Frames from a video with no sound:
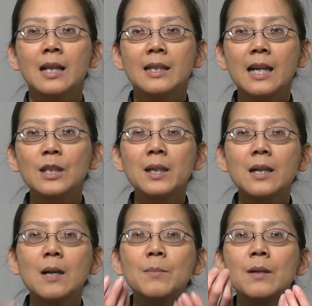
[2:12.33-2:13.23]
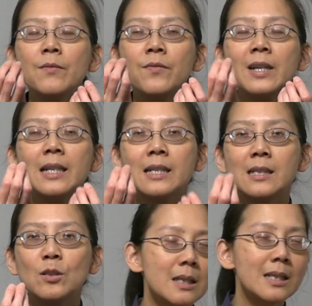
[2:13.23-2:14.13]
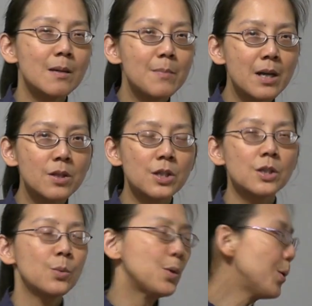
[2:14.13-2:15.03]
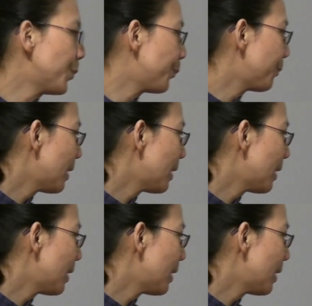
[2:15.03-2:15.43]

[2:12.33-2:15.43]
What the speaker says: They become a fetus in the mother's womb.